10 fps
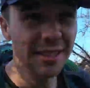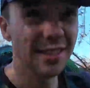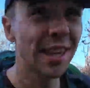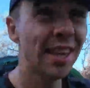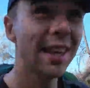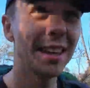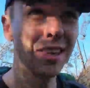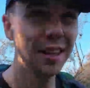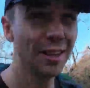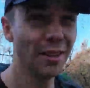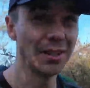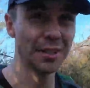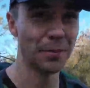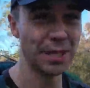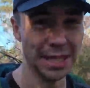is. Let's
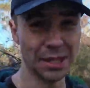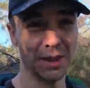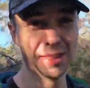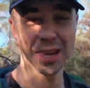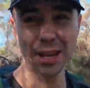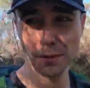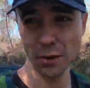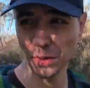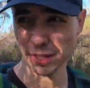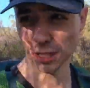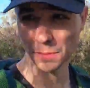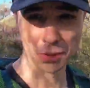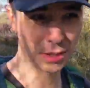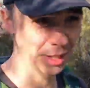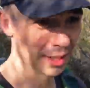see how busy it is around the cave. Hopefully there's a
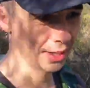spot.